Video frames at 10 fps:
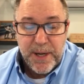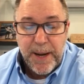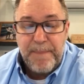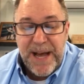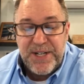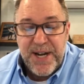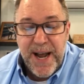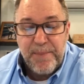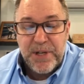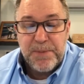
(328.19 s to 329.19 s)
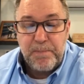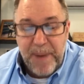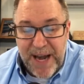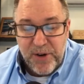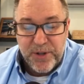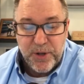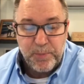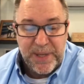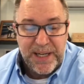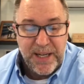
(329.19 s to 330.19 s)
imagine how much better they'll
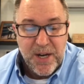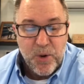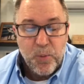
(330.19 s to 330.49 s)
be